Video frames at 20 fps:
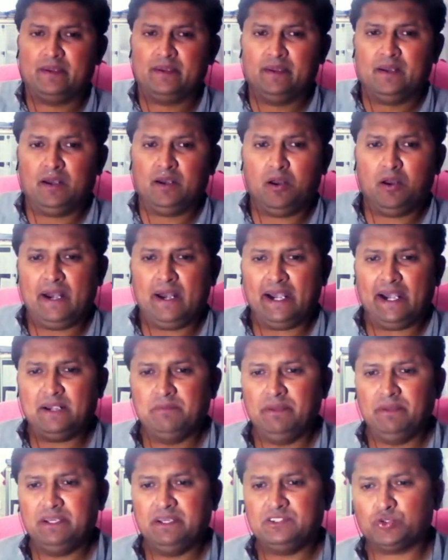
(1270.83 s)
Now let
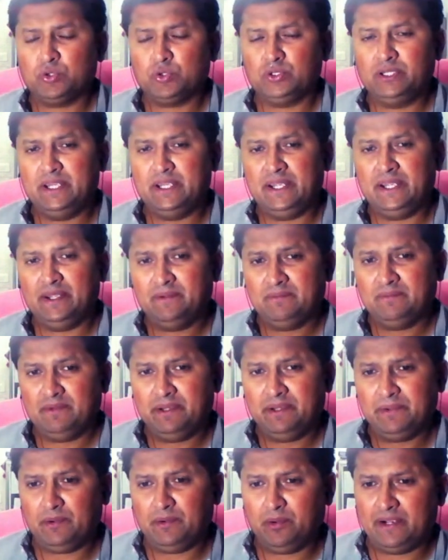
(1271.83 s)
me show the
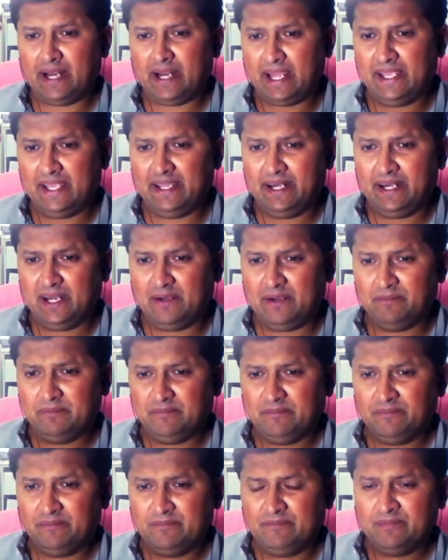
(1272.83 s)
diagram
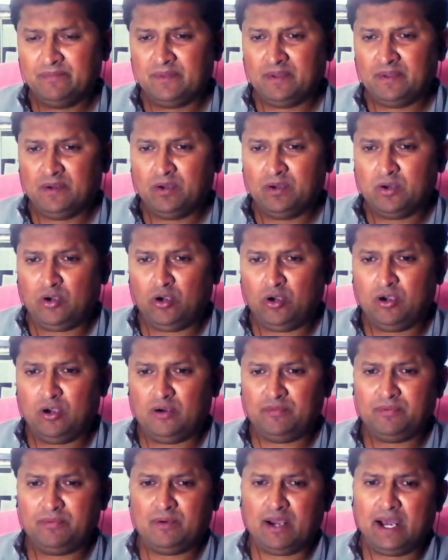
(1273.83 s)

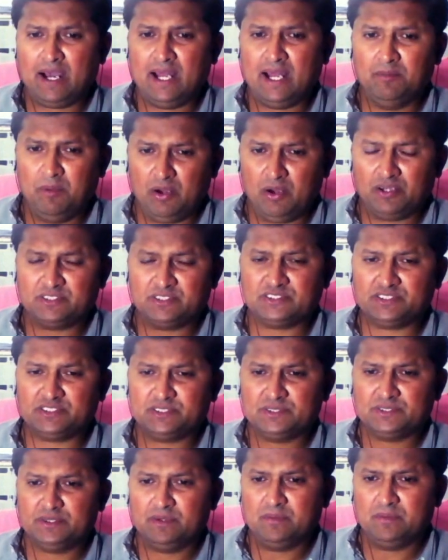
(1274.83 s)
of Almond's
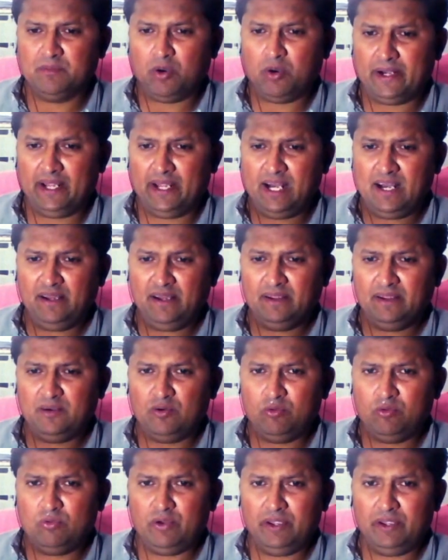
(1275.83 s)
model.
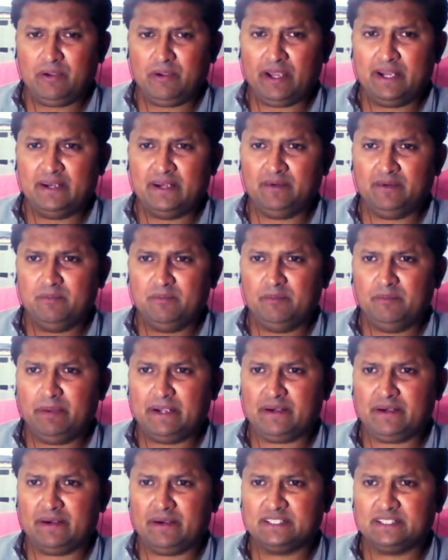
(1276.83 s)
You can
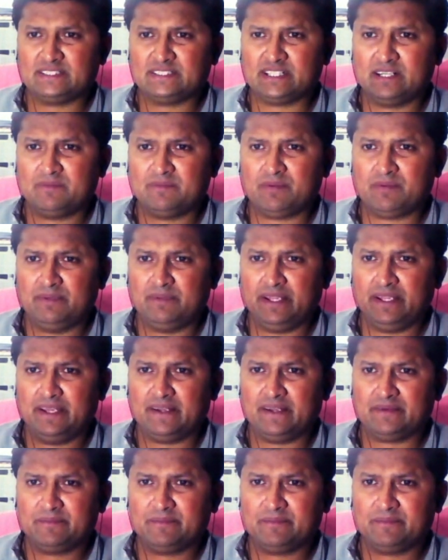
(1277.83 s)
better understand from there.